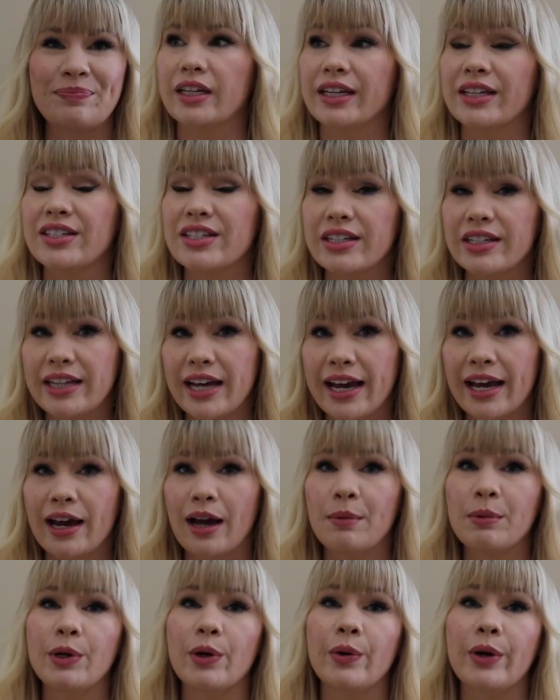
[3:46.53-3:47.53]
And today
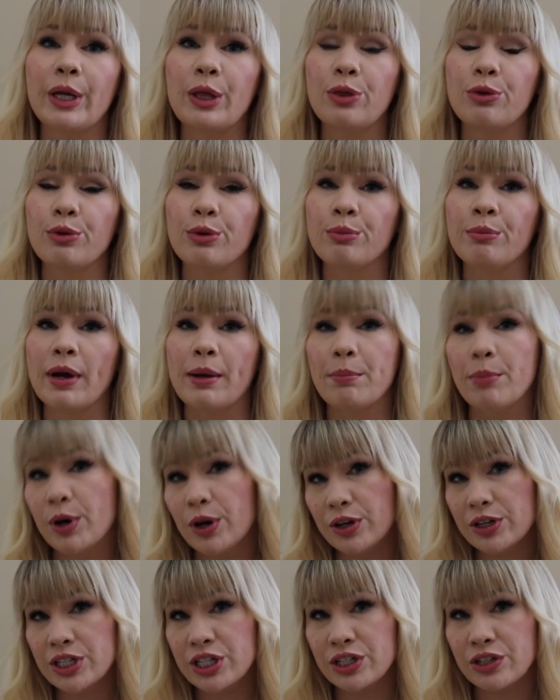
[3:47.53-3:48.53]
I'm going through my
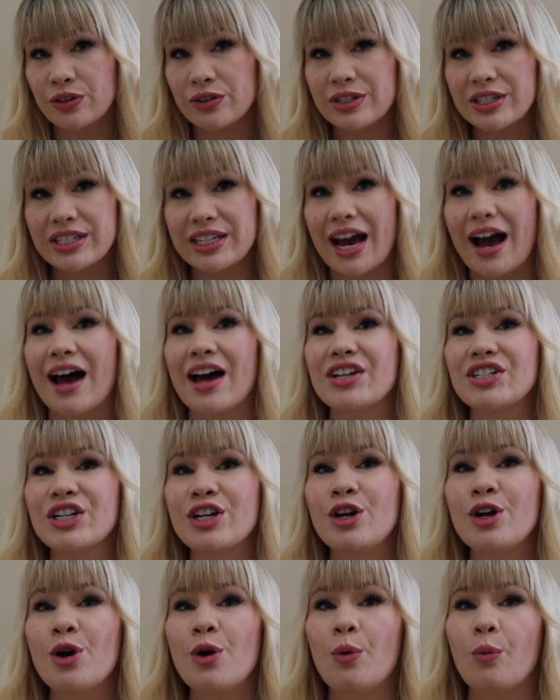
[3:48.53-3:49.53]
personal stash
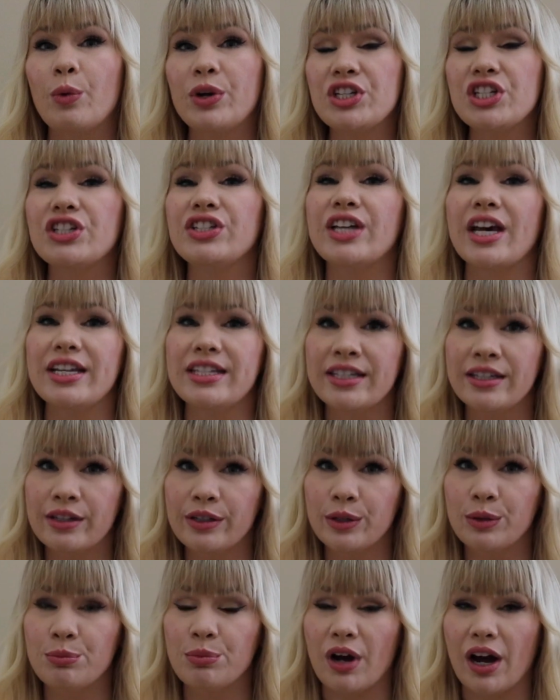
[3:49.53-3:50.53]
which does
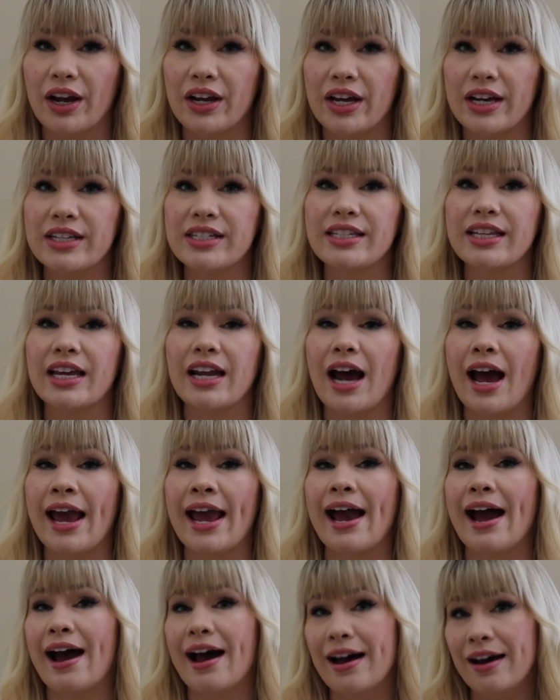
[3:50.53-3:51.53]
include products that I
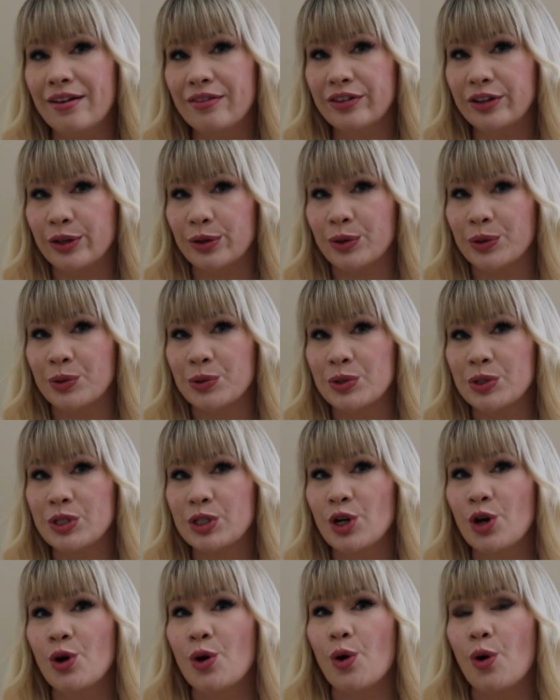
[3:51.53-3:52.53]
have used